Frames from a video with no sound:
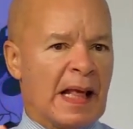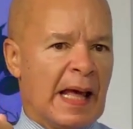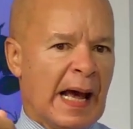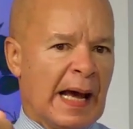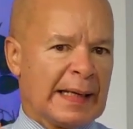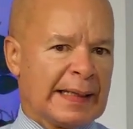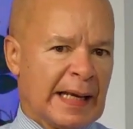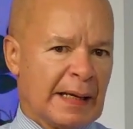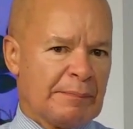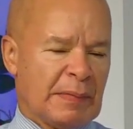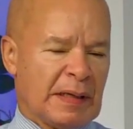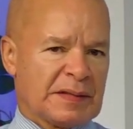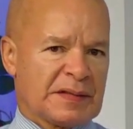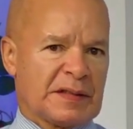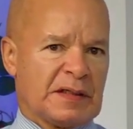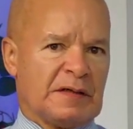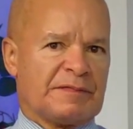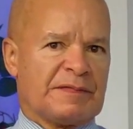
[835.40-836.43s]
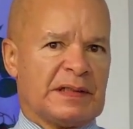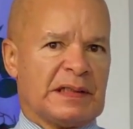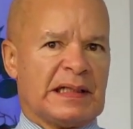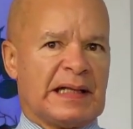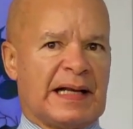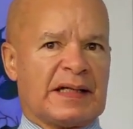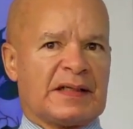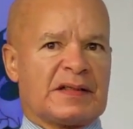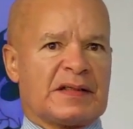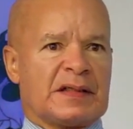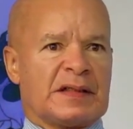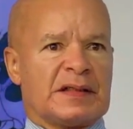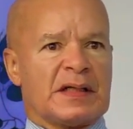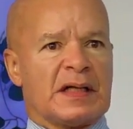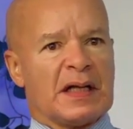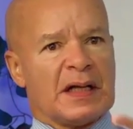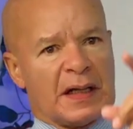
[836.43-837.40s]
and get myself
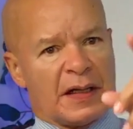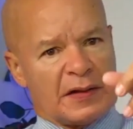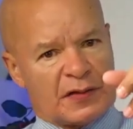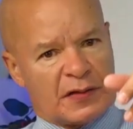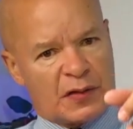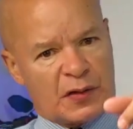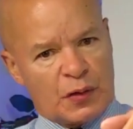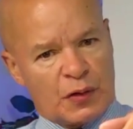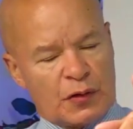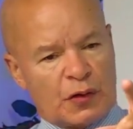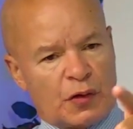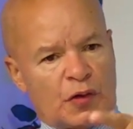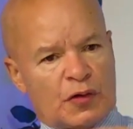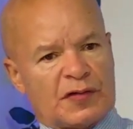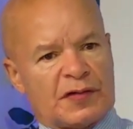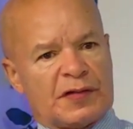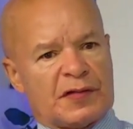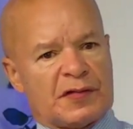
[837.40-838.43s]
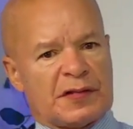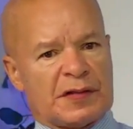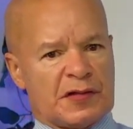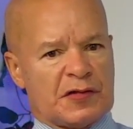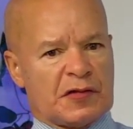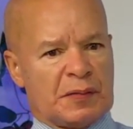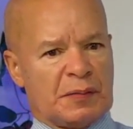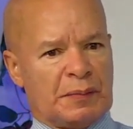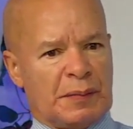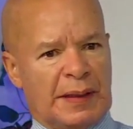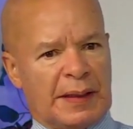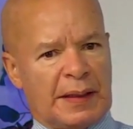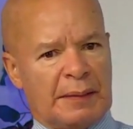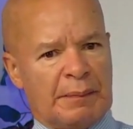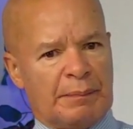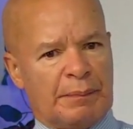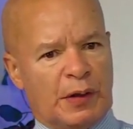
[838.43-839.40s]
elected to those
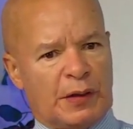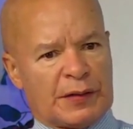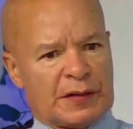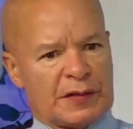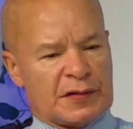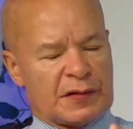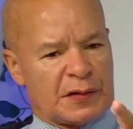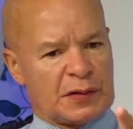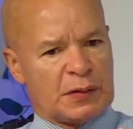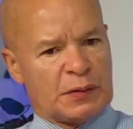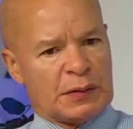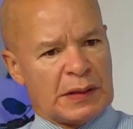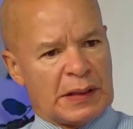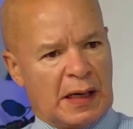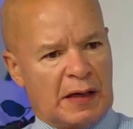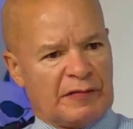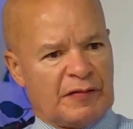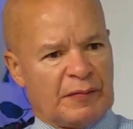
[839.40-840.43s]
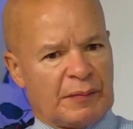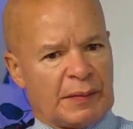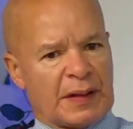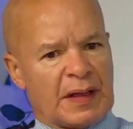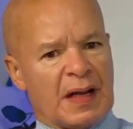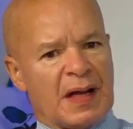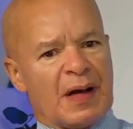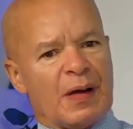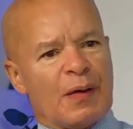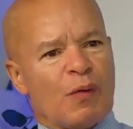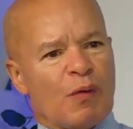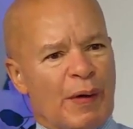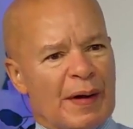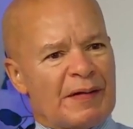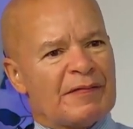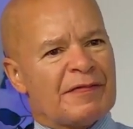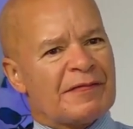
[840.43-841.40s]
decision-making bodies, to government,
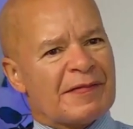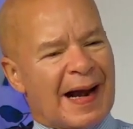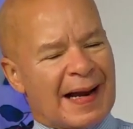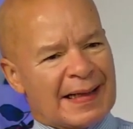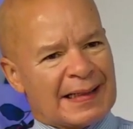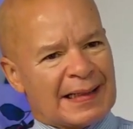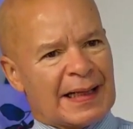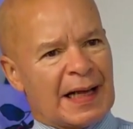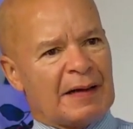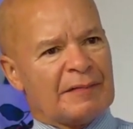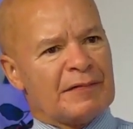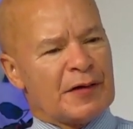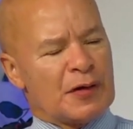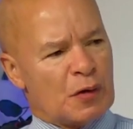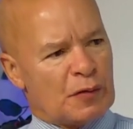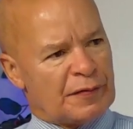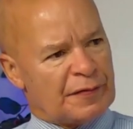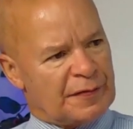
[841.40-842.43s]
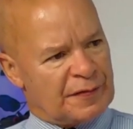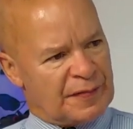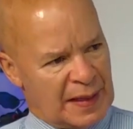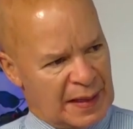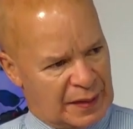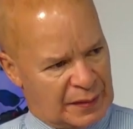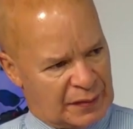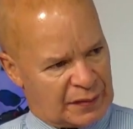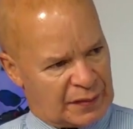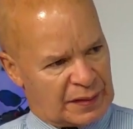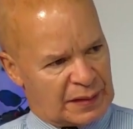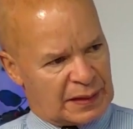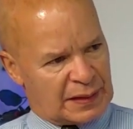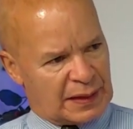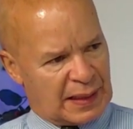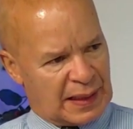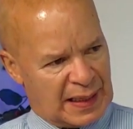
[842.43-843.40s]
when frankly I've no faith
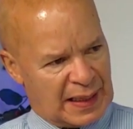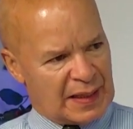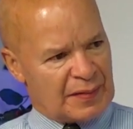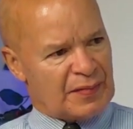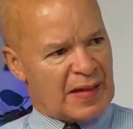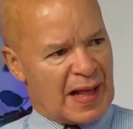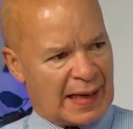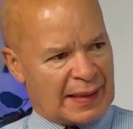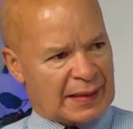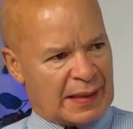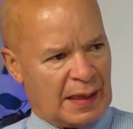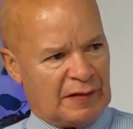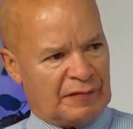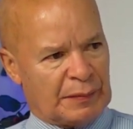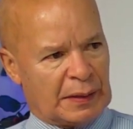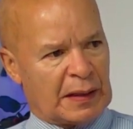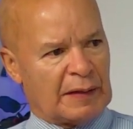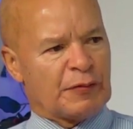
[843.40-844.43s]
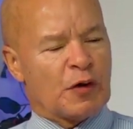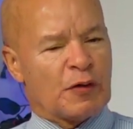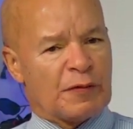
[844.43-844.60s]
in that government. I've no